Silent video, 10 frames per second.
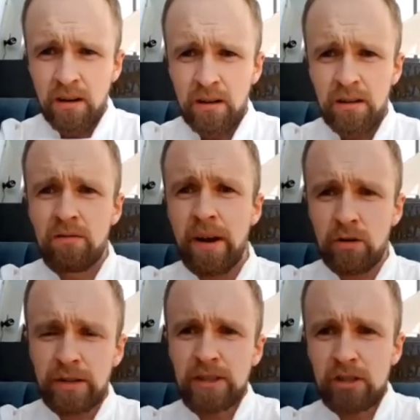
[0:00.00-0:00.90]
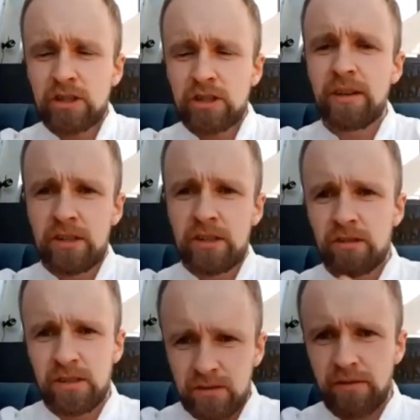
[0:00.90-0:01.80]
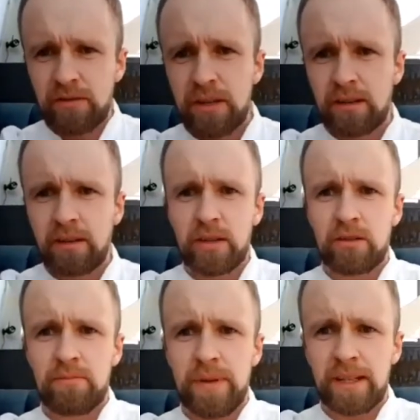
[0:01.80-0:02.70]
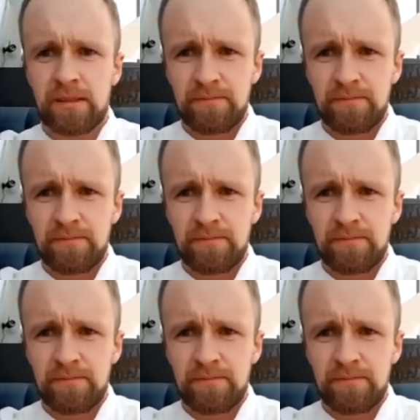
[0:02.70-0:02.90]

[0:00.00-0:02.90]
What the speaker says: Right, okay, so just give it a toss then. Give it a good mix.